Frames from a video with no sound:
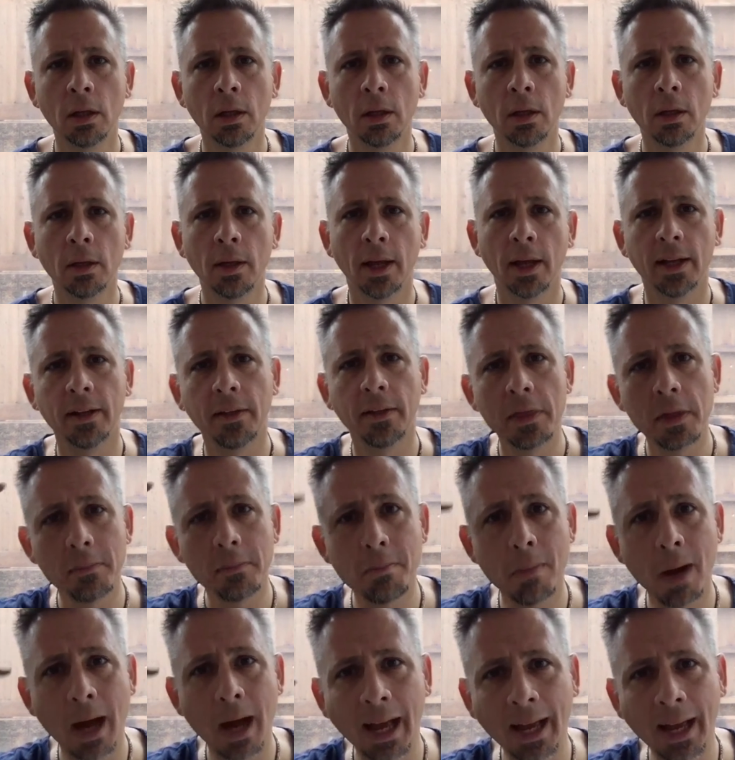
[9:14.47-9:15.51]
And then the
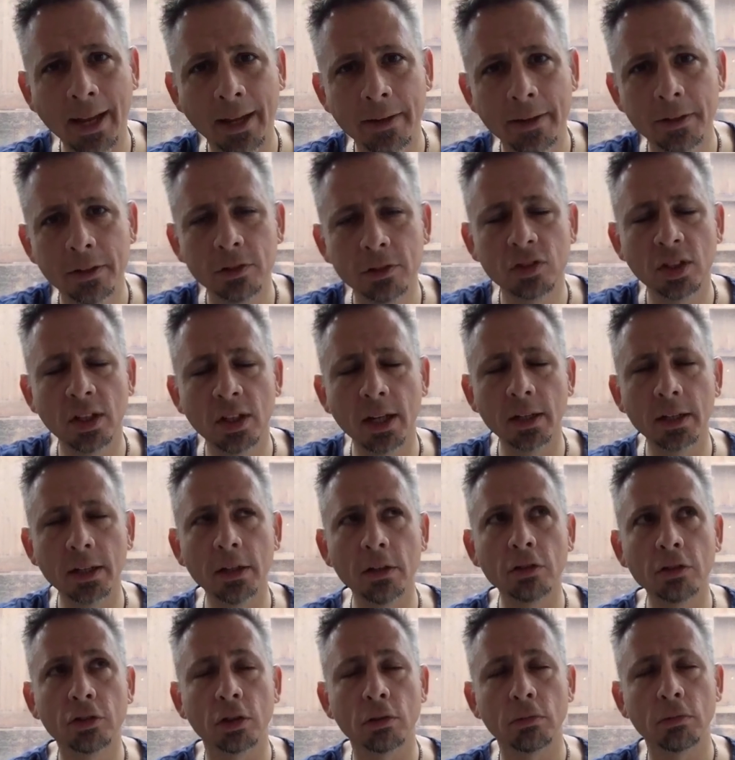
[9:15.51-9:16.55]
mind is saying
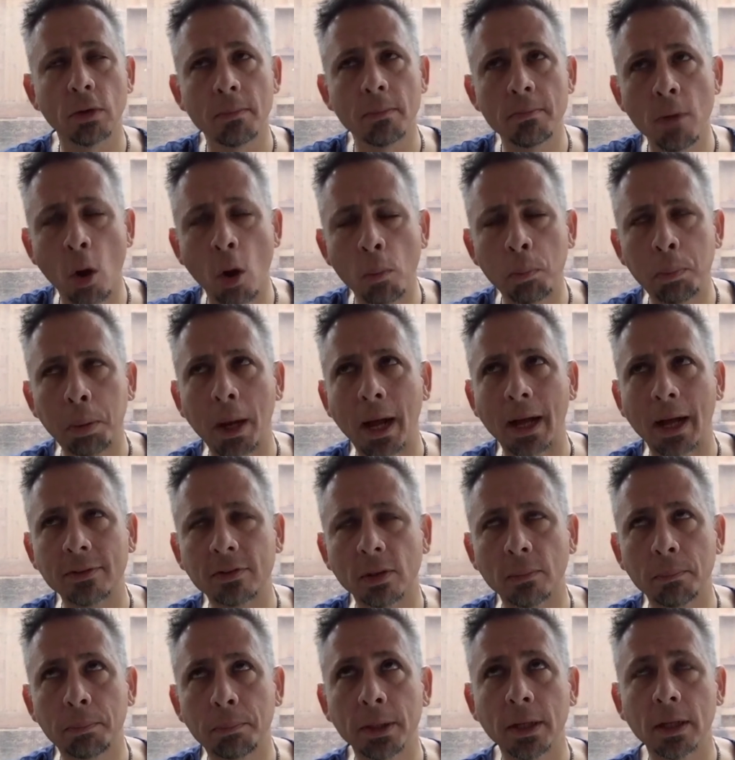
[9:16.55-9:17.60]
there's a remote
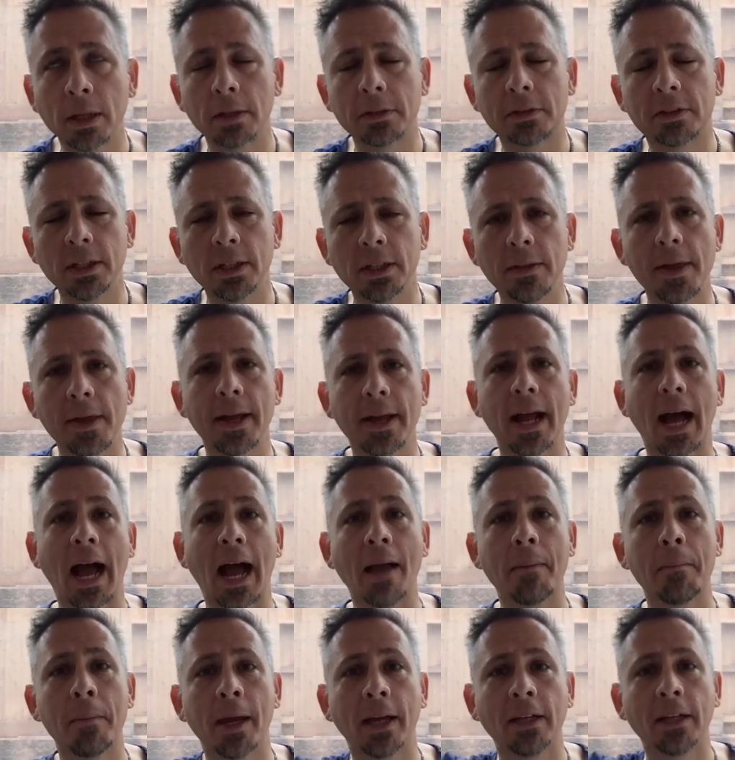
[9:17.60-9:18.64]
possibility that I
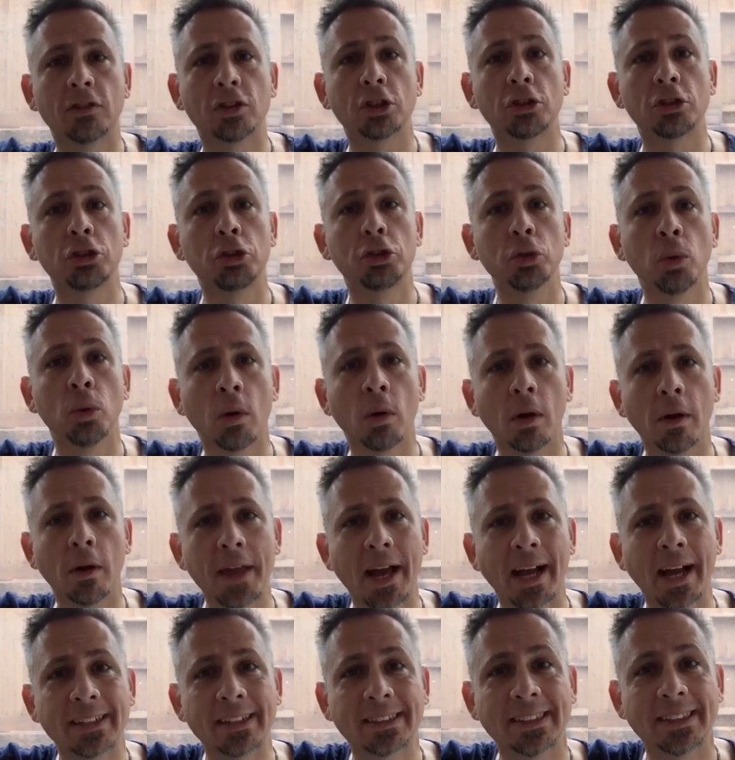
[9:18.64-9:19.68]
may secure
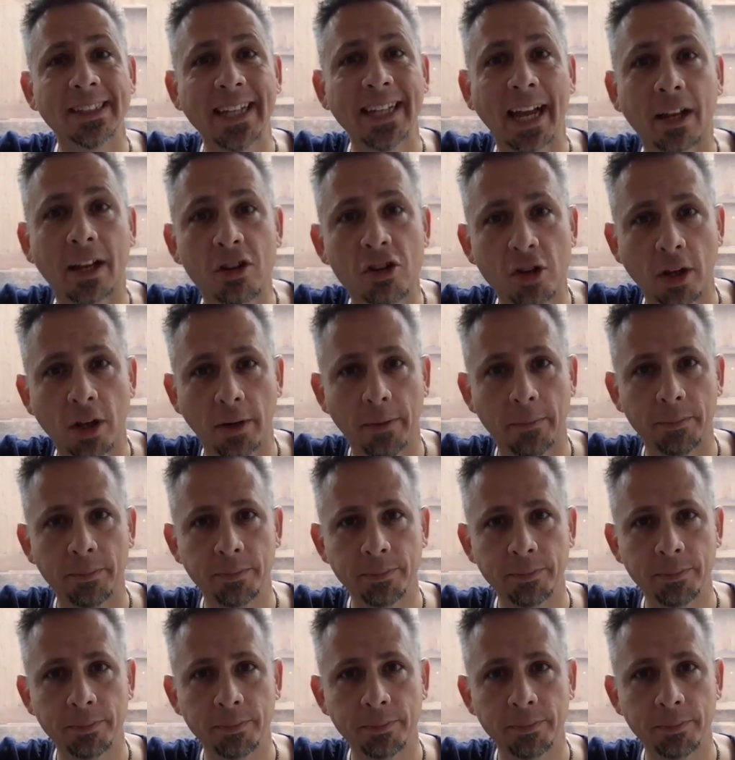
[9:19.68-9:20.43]
that connection.